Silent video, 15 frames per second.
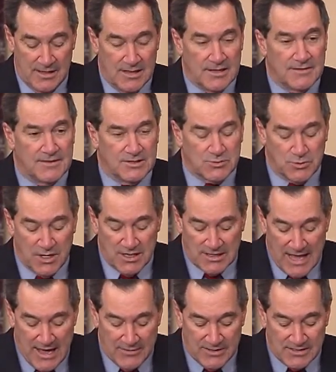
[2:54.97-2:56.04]
This would
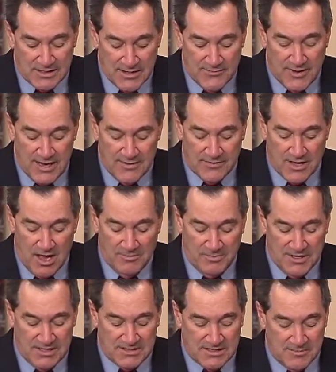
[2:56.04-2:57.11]
allow these innovative
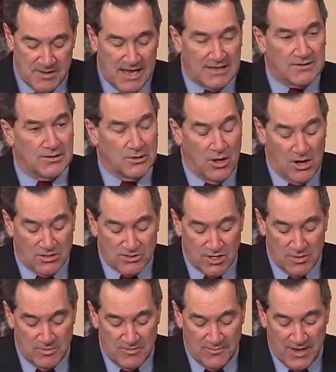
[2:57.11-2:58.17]
companies to make the long-term
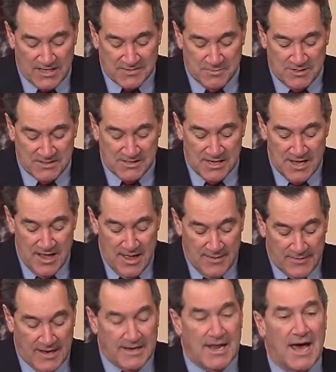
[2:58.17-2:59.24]
investments
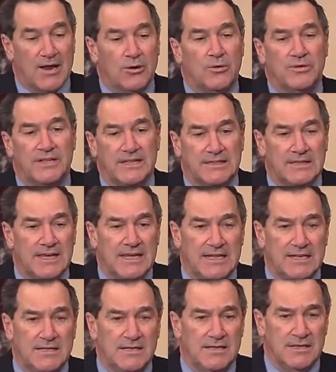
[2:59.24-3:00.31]
that not only
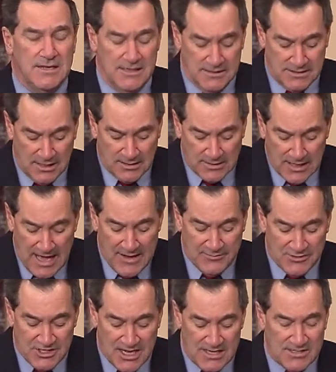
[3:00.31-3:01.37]
lead to
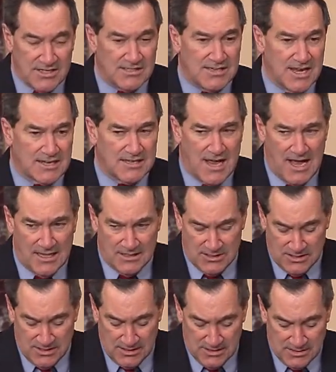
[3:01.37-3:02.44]
life-changing
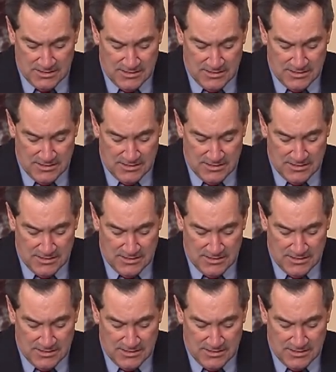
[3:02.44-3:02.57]
technologies,